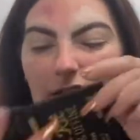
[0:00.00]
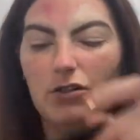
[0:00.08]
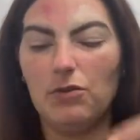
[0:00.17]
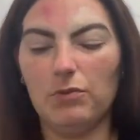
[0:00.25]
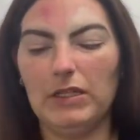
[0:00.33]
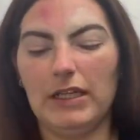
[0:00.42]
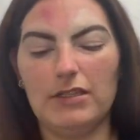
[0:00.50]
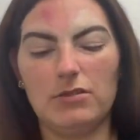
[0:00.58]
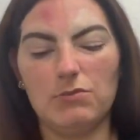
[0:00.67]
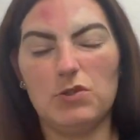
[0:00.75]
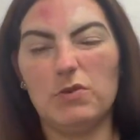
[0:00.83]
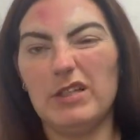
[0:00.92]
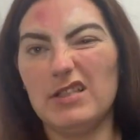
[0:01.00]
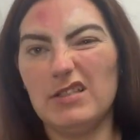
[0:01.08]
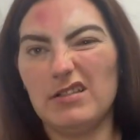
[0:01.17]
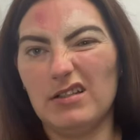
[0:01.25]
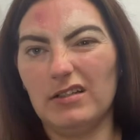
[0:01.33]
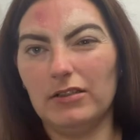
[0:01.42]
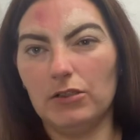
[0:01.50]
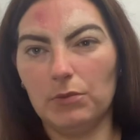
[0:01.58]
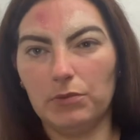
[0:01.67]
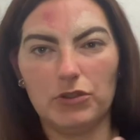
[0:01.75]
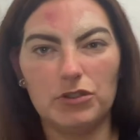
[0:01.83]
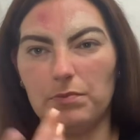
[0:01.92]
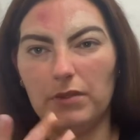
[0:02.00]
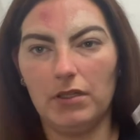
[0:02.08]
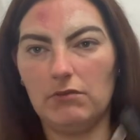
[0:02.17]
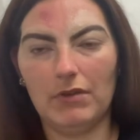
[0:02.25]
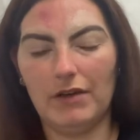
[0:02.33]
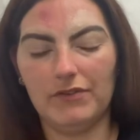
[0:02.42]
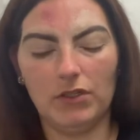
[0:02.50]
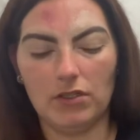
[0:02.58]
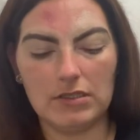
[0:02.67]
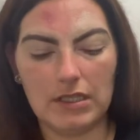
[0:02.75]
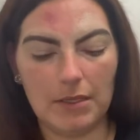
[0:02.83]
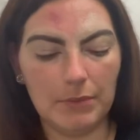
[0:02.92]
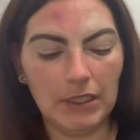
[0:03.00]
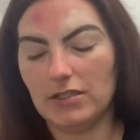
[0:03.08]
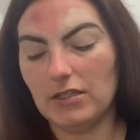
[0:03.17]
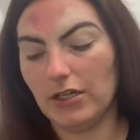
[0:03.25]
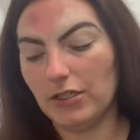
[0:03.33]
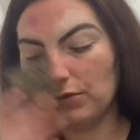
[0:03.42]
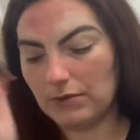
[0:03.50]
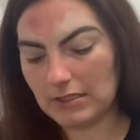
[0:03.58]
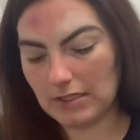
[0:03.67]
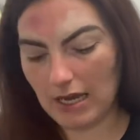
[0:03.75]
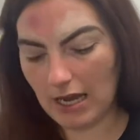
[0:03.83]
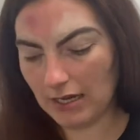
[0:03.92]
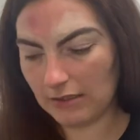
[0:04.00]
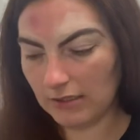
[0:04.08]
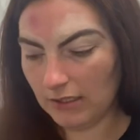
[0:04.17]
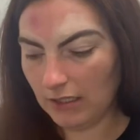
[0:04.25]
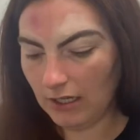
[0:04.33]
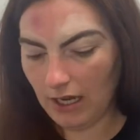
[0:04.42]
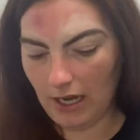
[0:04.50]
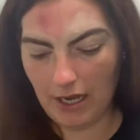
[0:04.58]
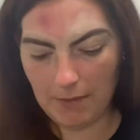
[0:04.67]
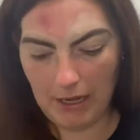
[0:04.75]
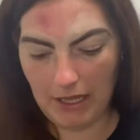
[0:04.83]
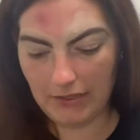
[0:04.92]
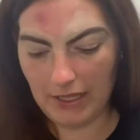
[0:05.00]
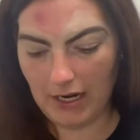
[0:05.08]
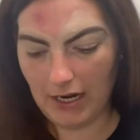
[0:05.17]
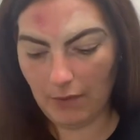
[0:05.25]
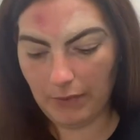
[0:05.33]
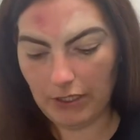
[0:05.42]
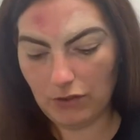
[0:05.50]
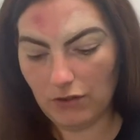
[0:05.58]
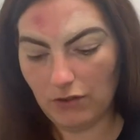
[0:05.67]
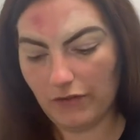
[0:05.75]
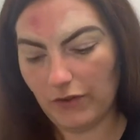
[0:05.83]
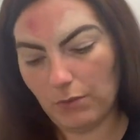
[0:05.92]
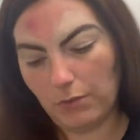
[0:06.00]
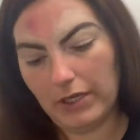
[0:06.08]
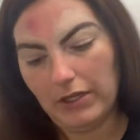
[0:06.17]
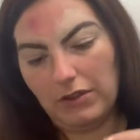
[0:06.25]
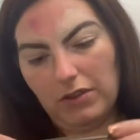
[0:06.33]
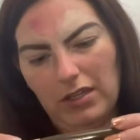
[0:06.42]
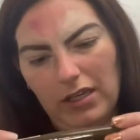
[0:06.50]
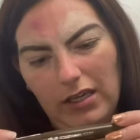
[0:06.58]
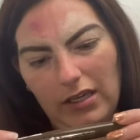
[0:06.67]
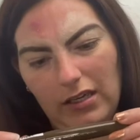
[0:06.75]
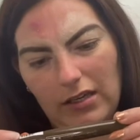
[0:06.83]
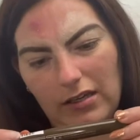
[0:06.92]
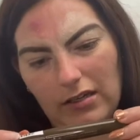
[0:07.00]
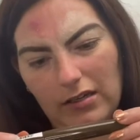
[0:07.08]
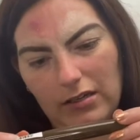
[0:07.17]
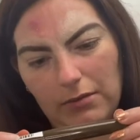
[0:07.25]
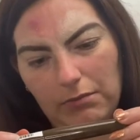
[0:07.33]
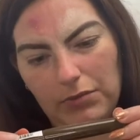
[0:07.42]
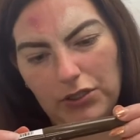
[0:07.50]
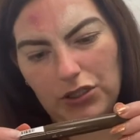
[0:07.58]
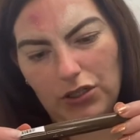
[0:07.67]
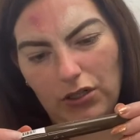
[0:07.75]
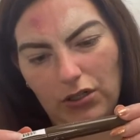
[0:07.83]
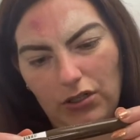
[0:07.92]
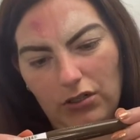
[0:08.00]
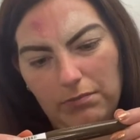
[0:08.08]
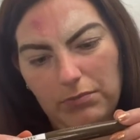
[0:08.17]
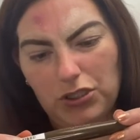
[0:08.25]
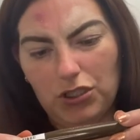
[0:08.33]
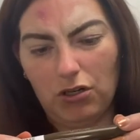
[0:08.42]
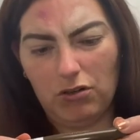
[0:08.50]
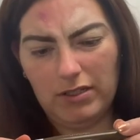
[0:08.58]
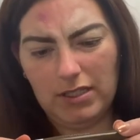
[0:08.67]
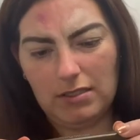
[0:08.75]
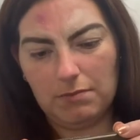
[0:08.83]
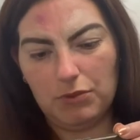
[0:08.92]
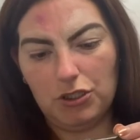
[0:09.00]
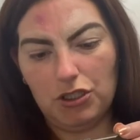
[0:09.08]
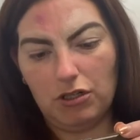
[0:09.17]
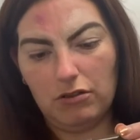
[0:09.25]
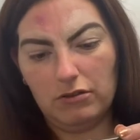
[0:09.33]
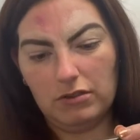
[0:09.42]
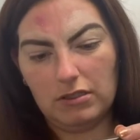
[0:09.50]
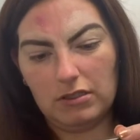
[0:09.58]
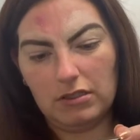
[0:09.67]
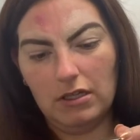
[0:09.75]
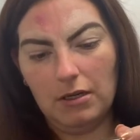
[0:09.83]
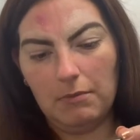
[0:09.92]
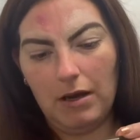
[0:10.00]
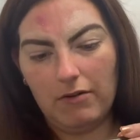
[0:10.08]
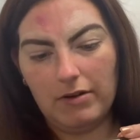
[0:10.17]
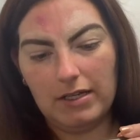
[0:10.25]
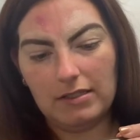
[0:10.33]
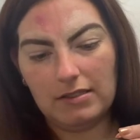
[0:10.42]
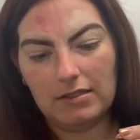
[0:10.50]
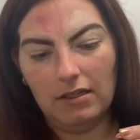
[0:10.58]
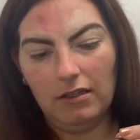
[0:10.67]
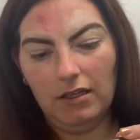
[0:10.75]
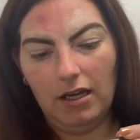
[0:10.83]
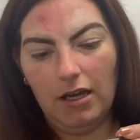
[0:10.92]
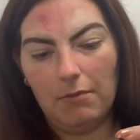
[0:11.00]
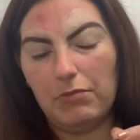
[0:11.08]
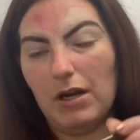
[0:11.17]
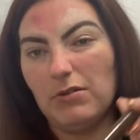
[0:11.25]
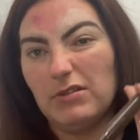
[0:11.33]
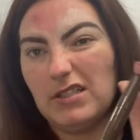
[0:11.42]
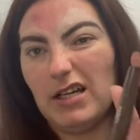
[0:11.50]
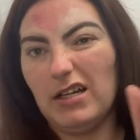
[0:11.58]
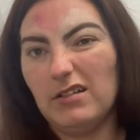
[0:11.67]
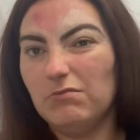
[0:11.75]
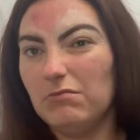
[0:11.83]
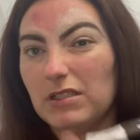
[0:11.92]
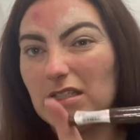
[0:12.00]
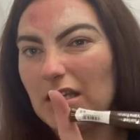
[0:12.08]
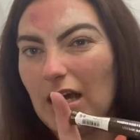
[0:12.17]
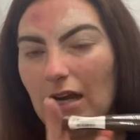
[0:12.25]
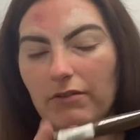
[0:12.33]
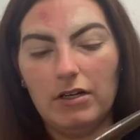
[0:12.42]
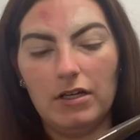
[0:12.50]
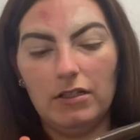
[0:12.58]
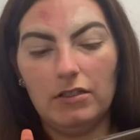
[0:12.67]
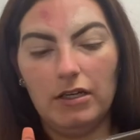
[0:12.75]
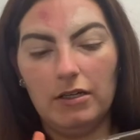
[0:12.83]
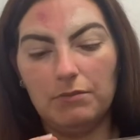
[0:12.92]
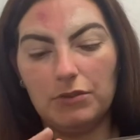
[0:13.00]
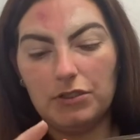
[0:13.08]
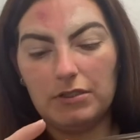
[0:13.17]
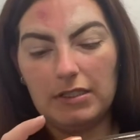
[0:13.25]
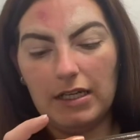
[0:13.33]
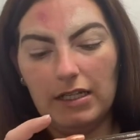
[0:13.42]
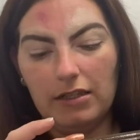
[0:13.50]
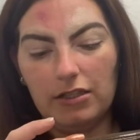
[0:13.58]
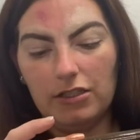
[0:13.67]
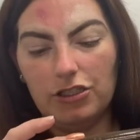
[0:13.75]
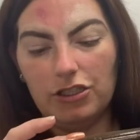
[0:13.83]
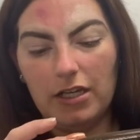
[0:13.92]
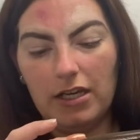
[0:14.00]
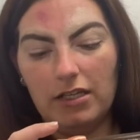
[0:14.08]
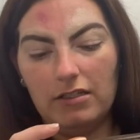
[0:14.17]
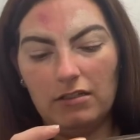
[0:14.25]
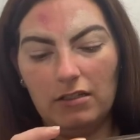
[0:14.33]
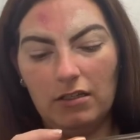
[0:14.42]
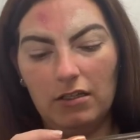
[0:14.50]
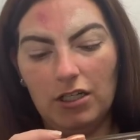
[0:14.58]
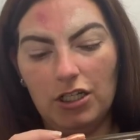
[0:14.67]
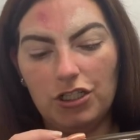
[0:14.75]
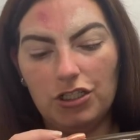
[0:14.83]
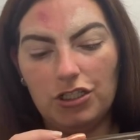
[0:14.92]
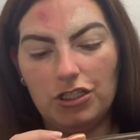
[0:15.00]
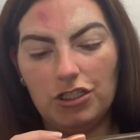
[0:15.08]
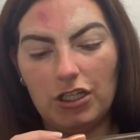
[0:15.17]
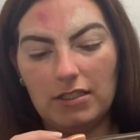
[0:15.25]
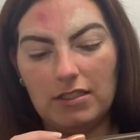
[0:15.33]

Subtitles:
come with like some tweezers and a little brush, but I've lost them. So I used that. And then I went over with the Bajoris Paris. Brow design mascara, just in the shade Chatain.